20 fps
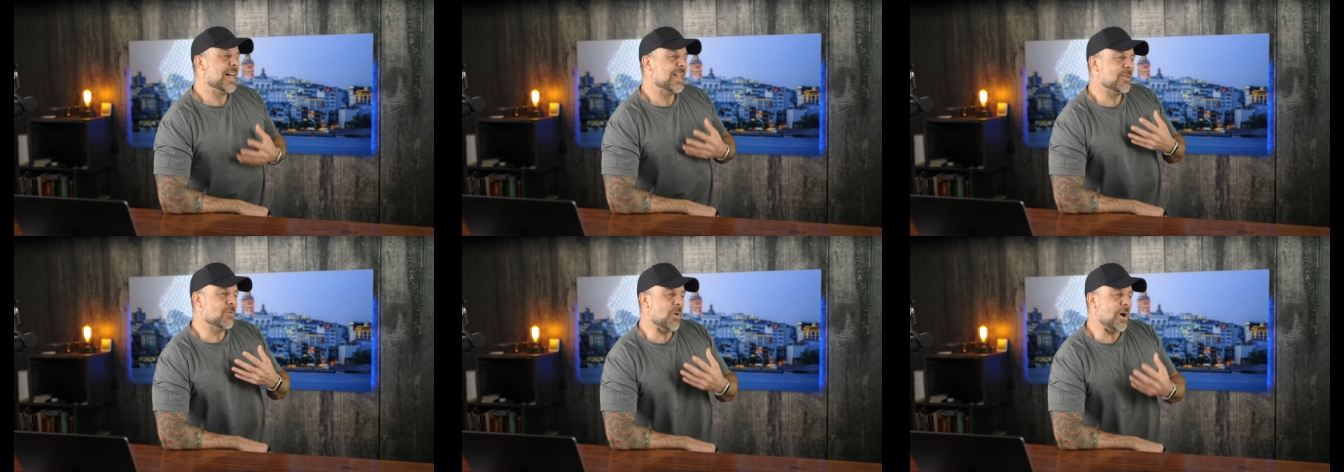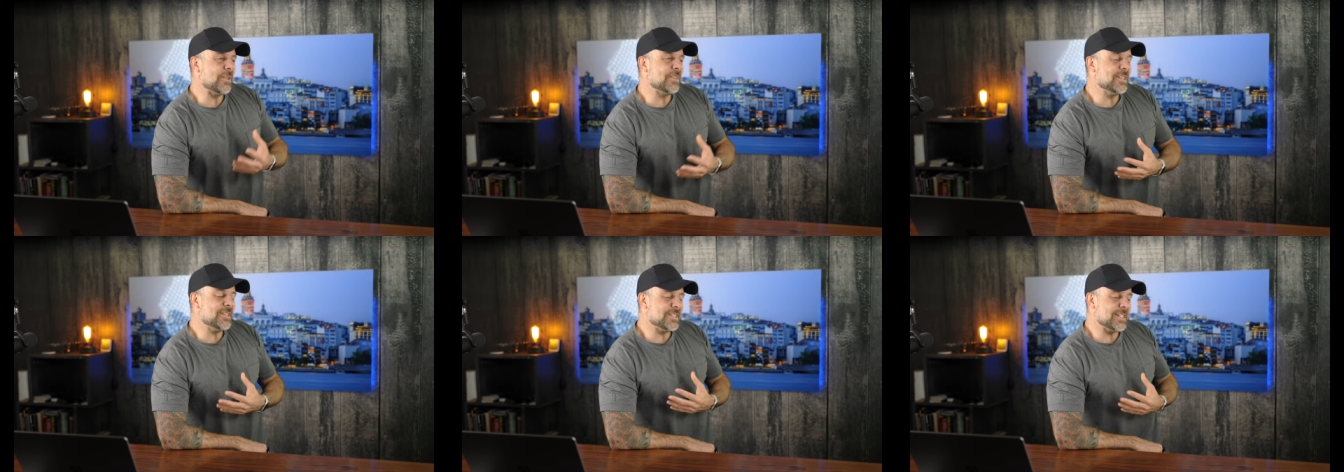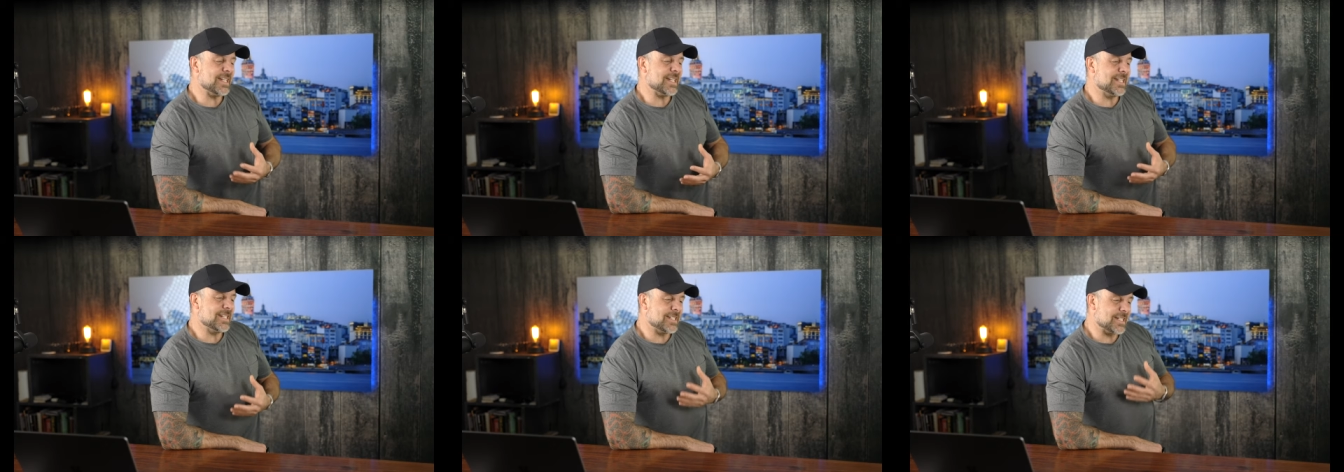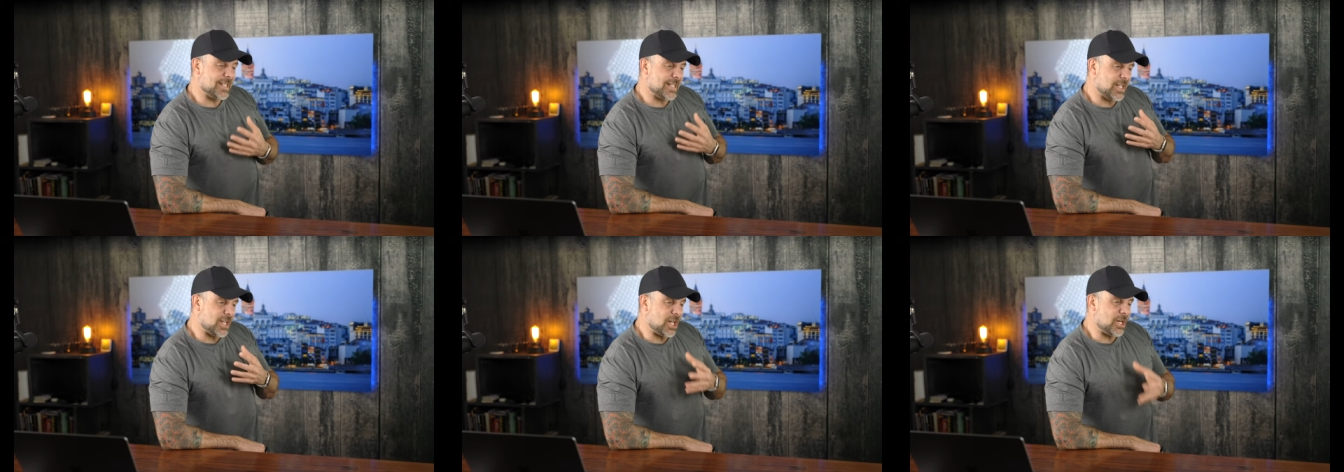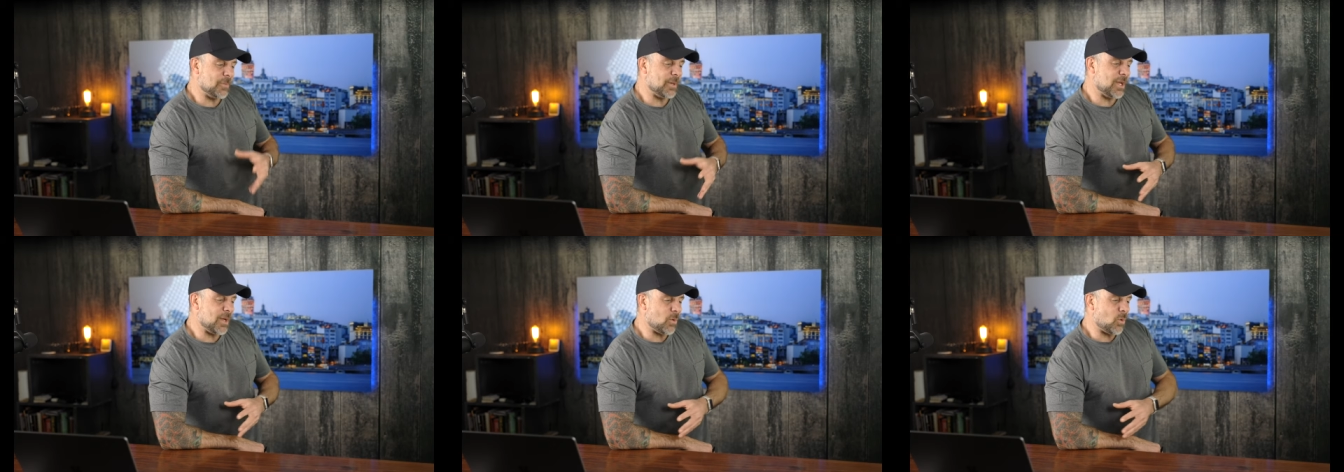while this thing is going
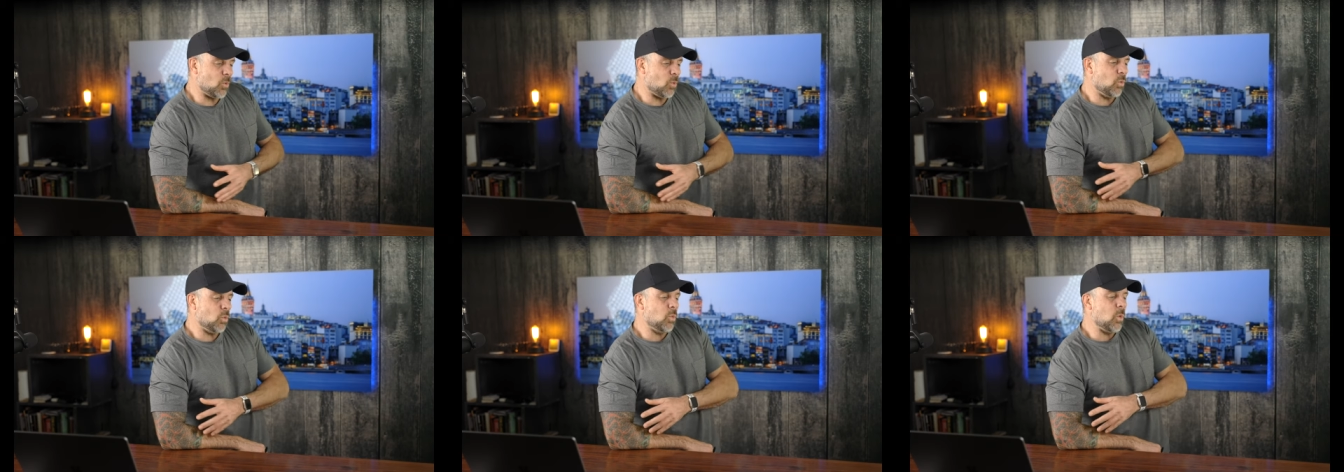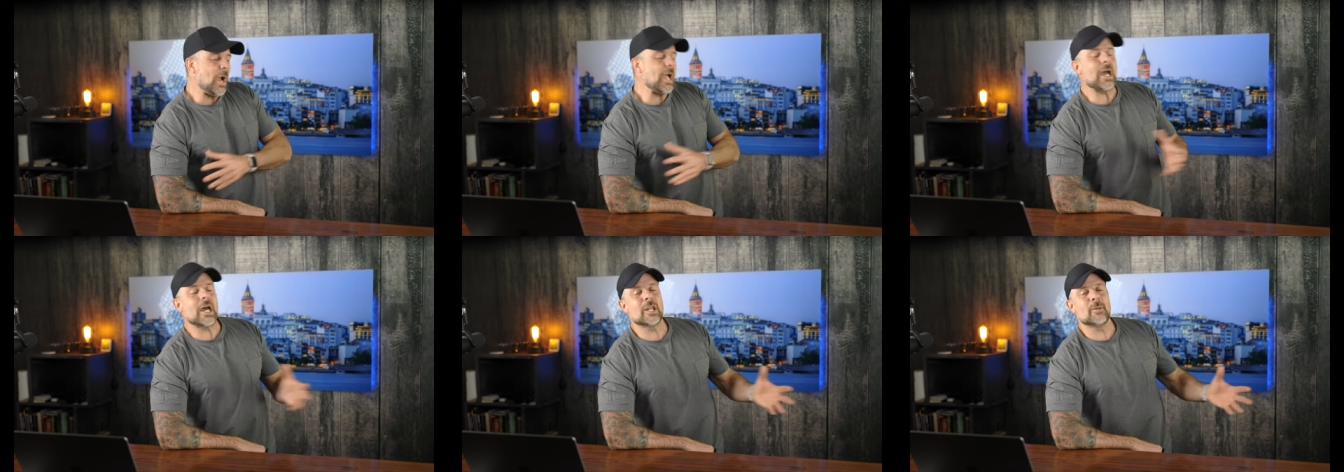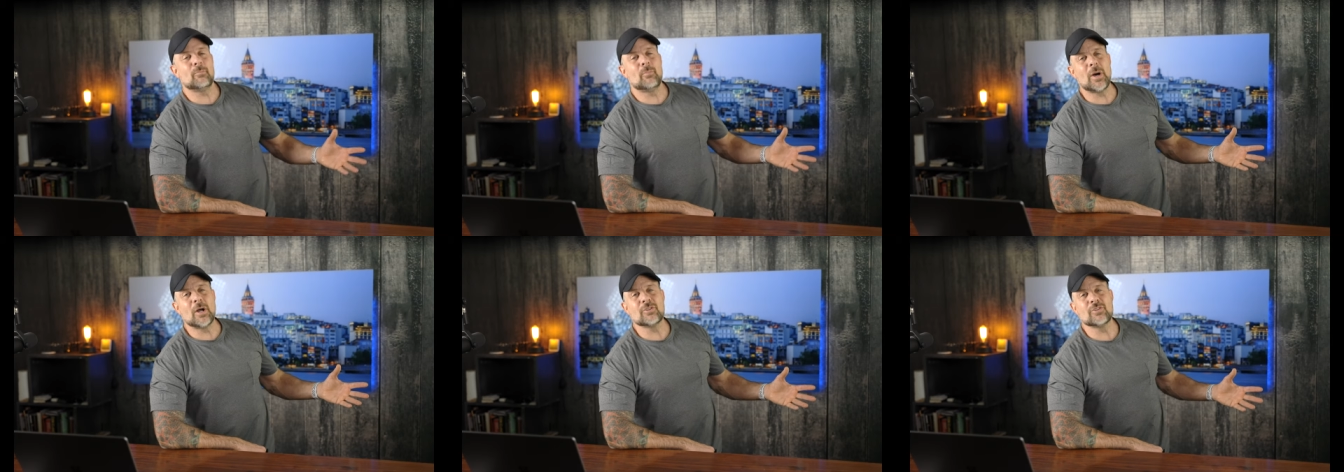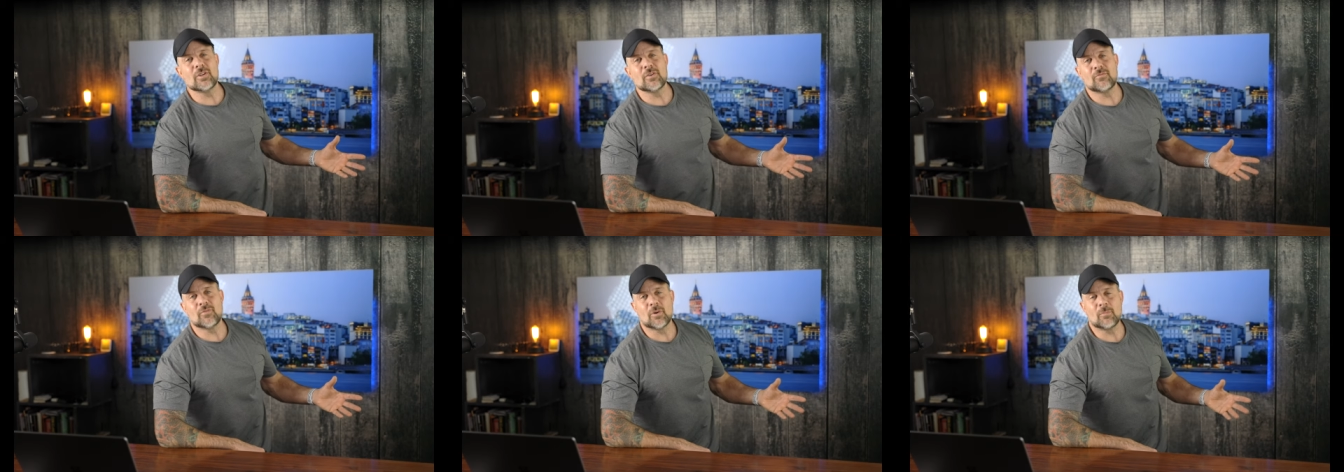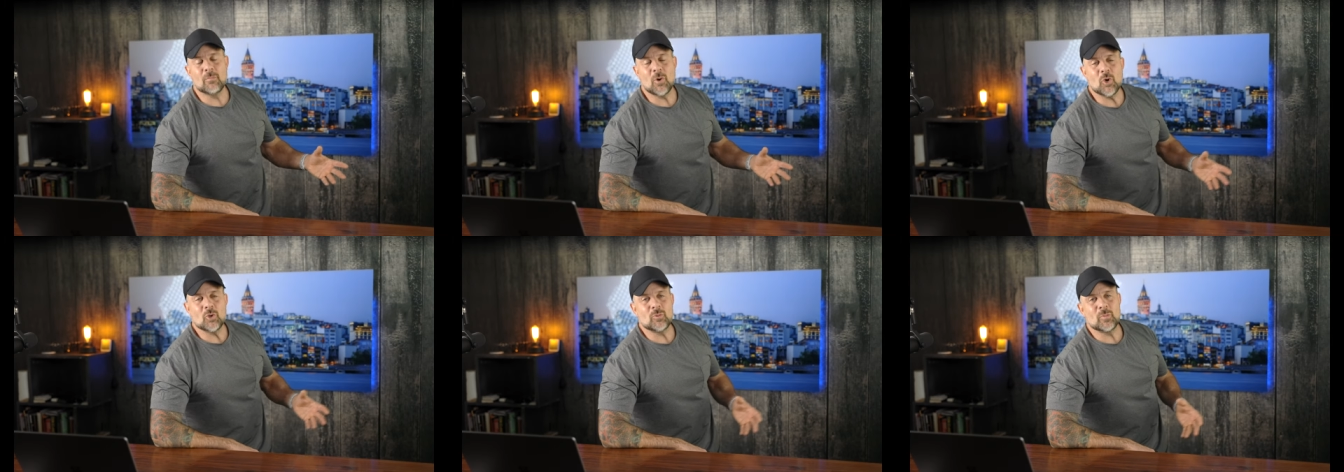to be way out of budget for
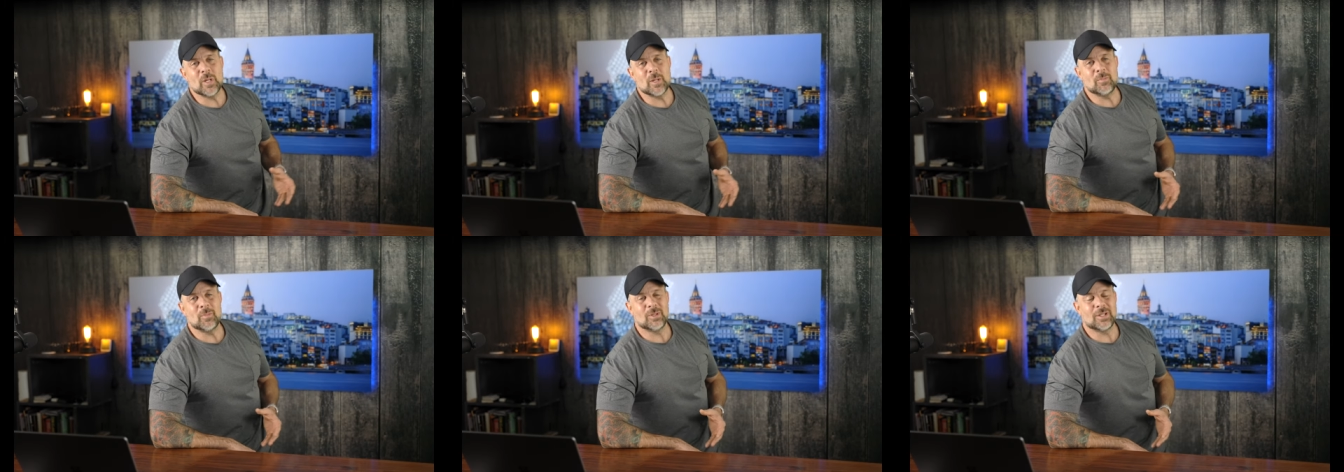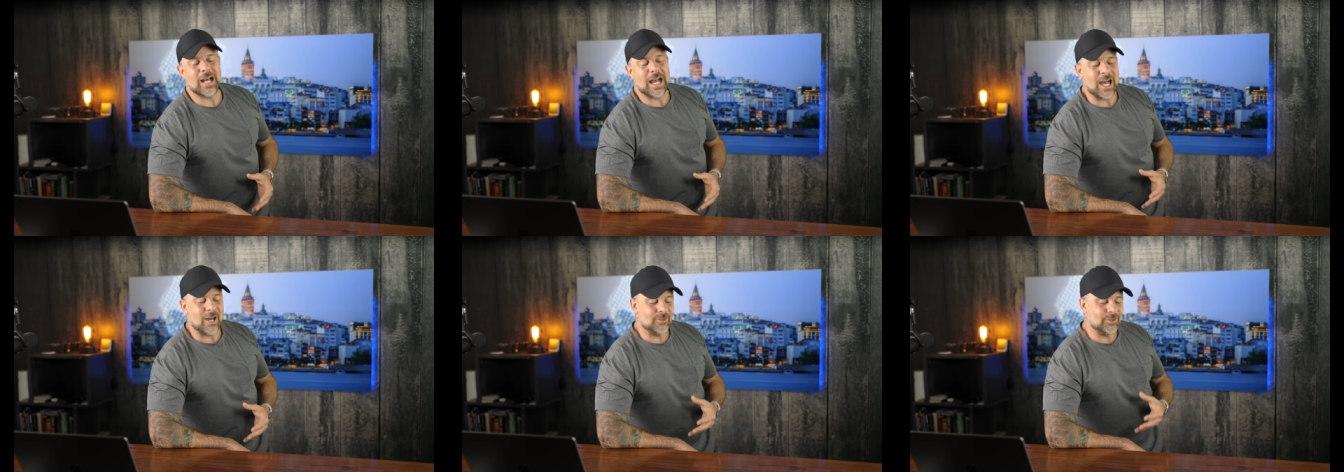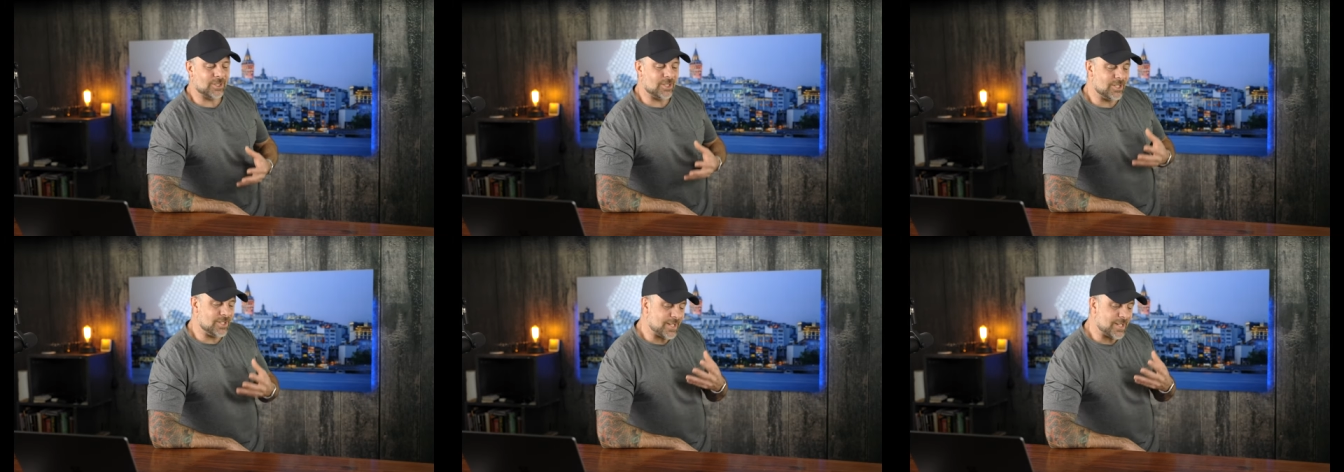most people out there,